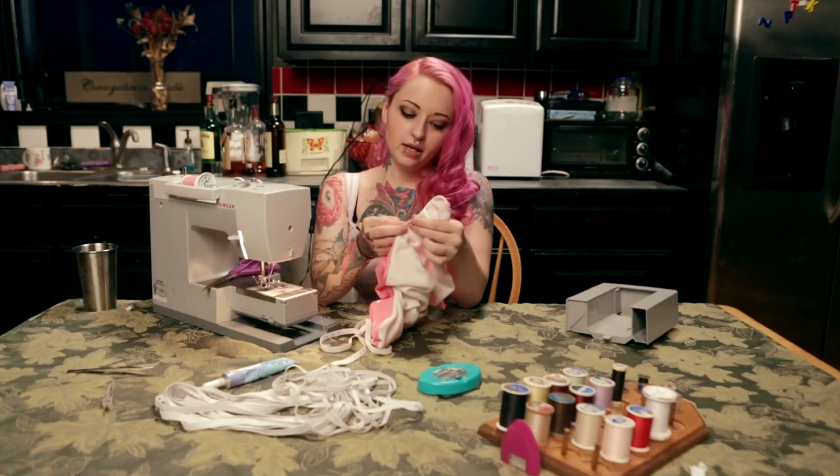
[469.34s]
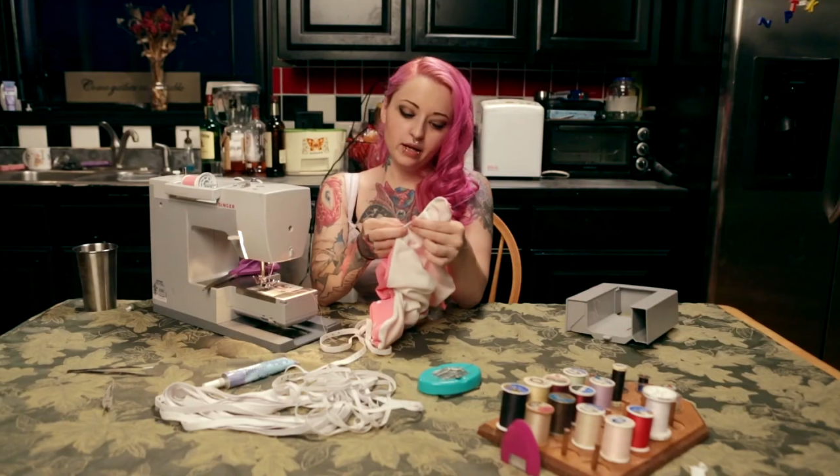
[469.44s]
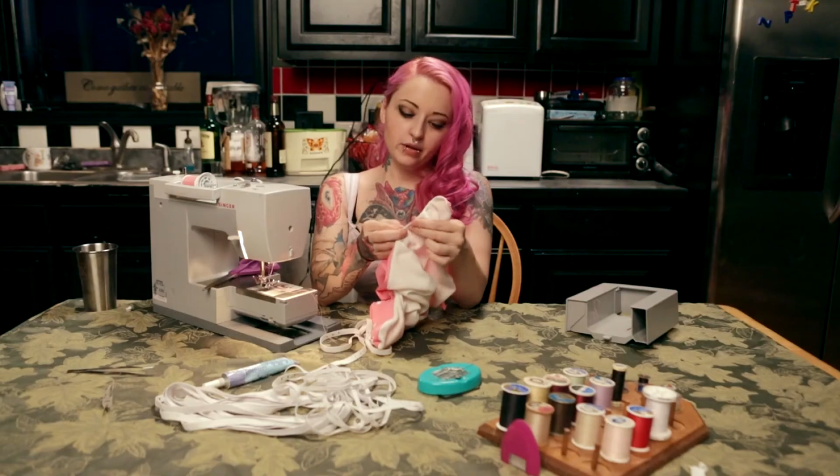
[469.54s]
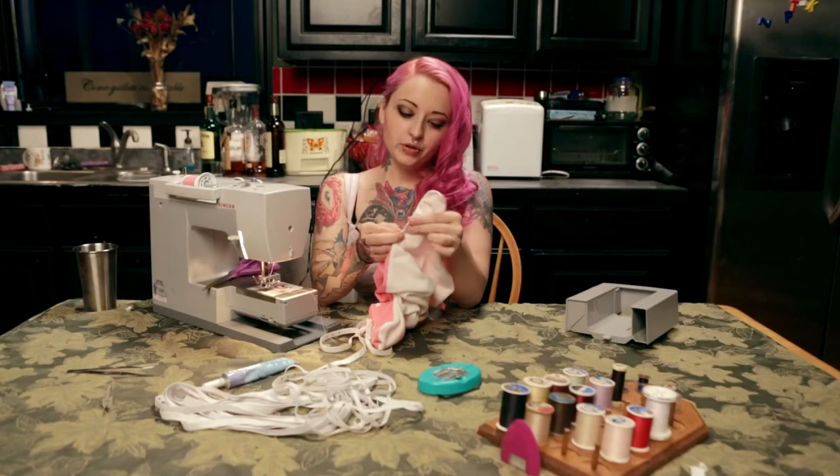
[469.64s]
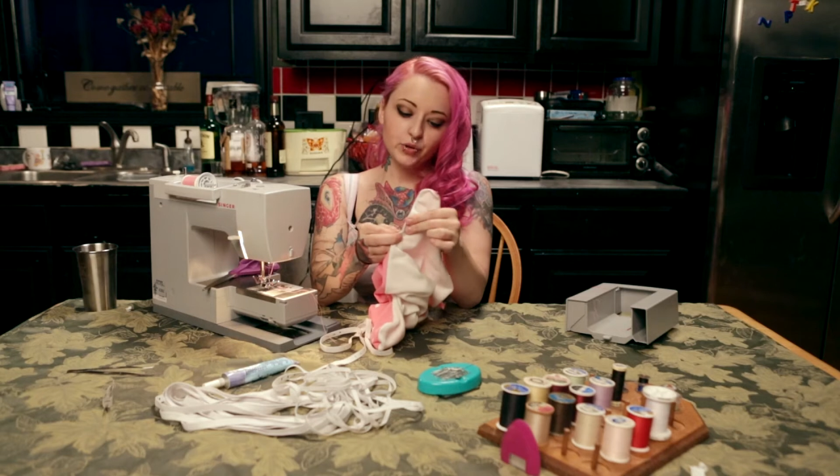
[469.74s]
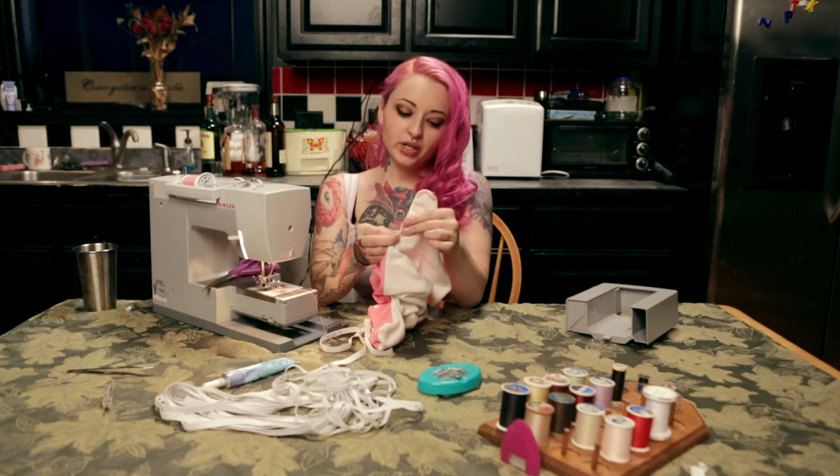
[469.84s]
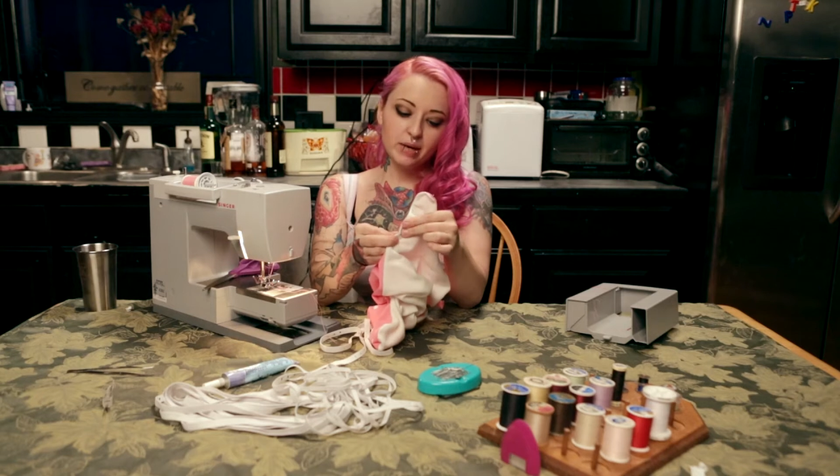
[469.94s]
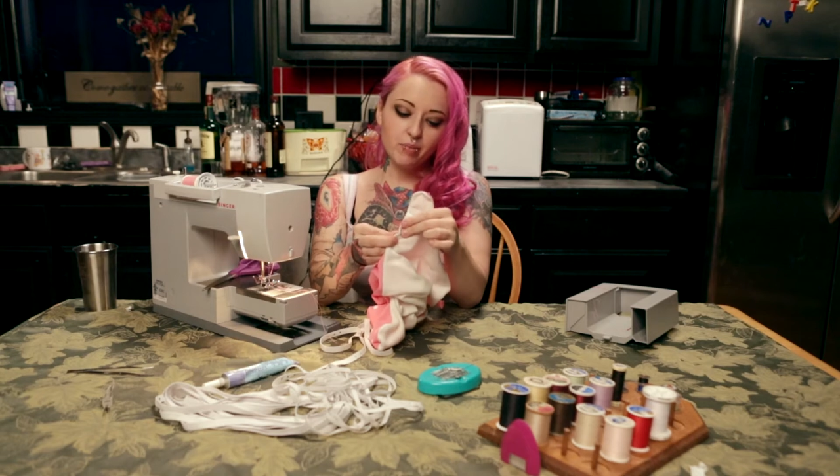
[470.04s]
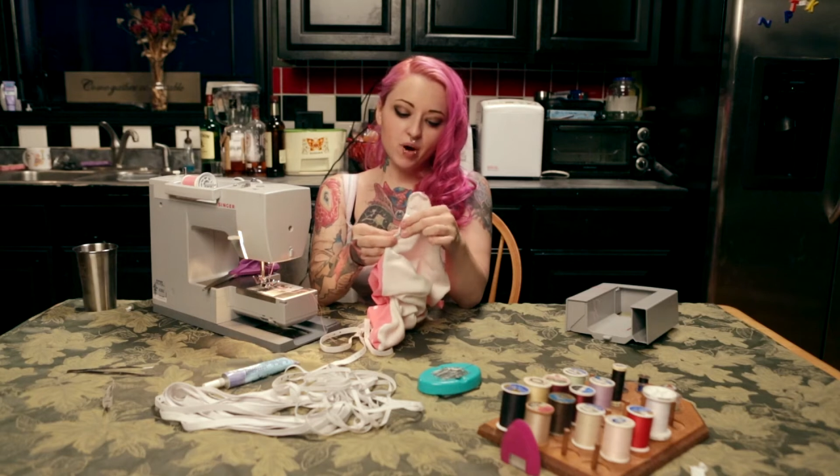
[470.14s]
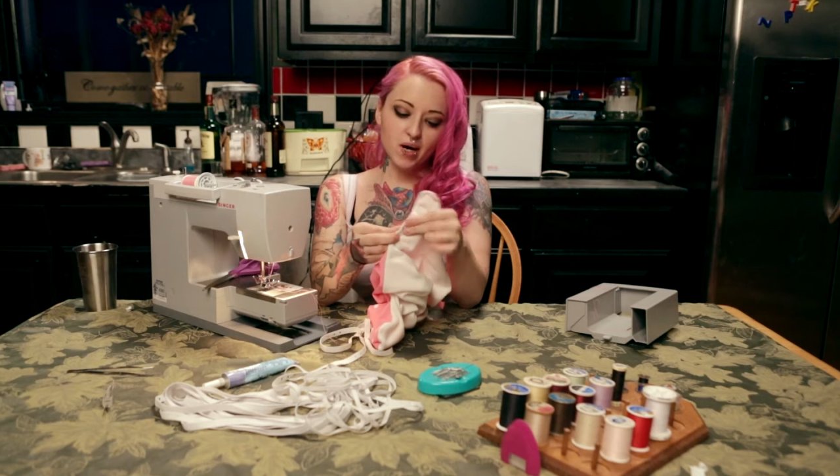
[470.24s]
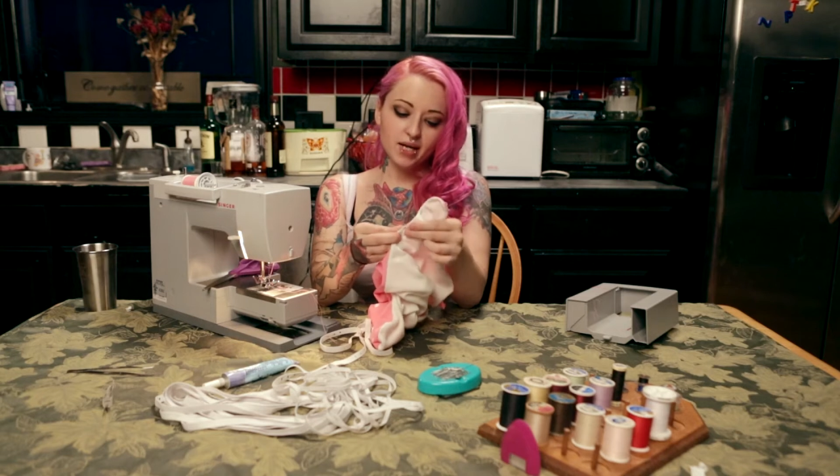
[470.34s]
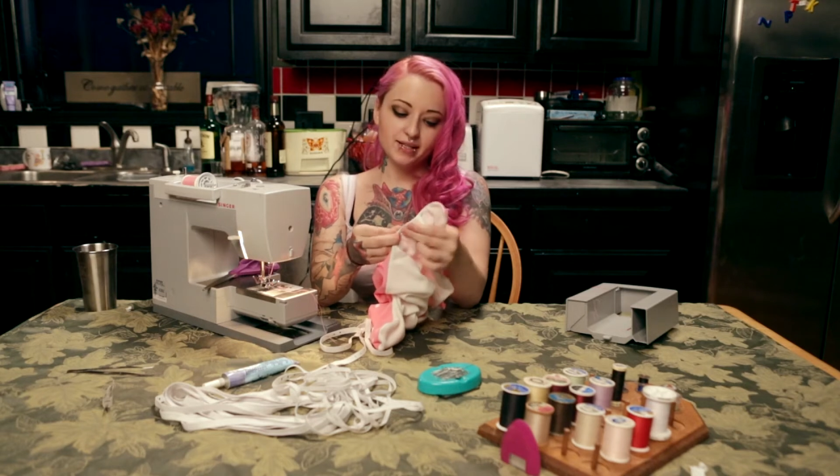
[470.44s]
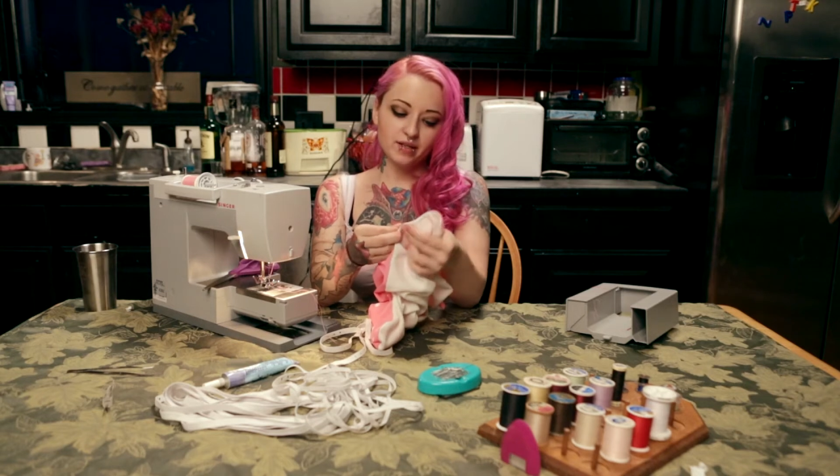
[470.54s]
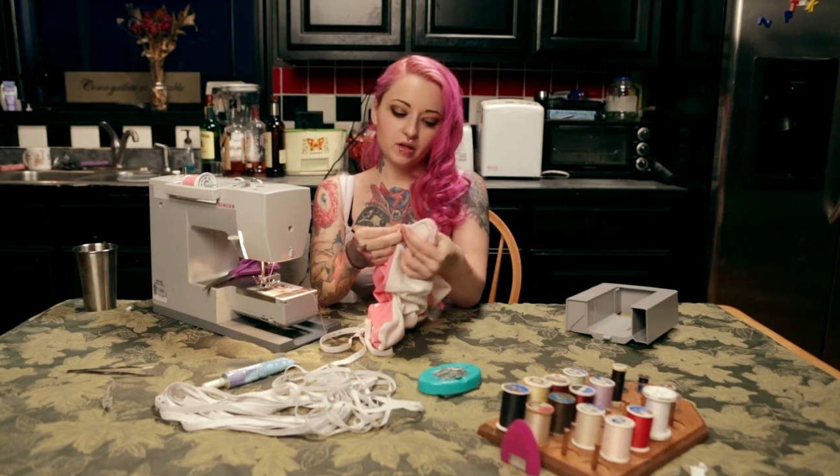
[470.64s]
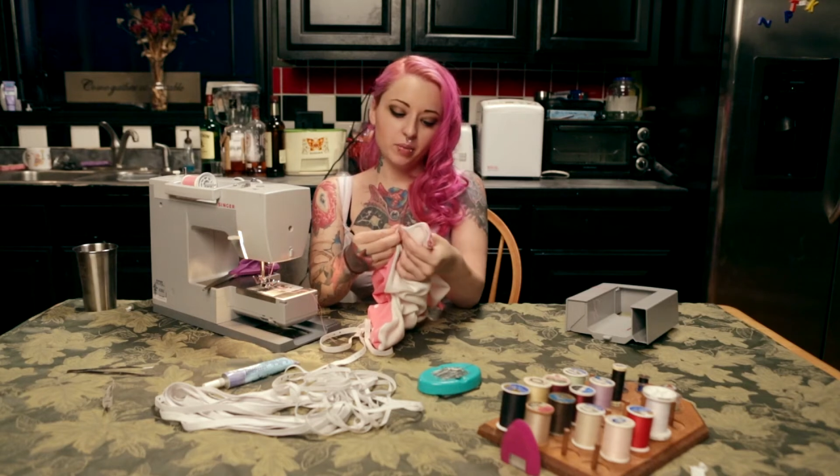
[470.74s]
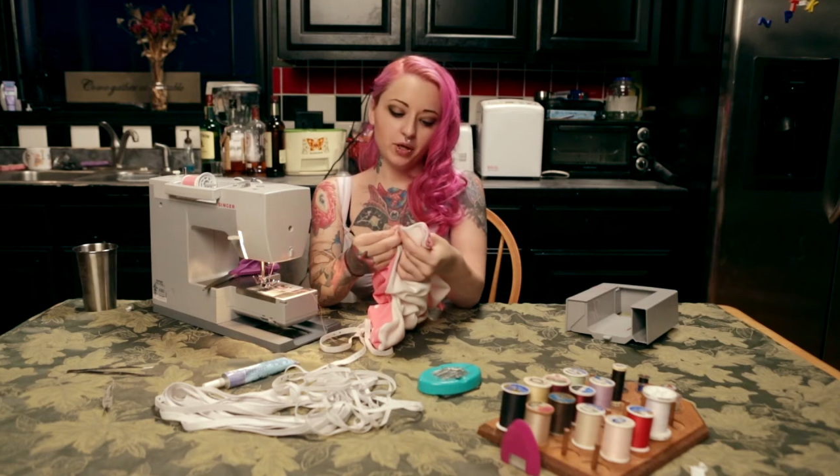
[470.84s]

Now the tricky part is going to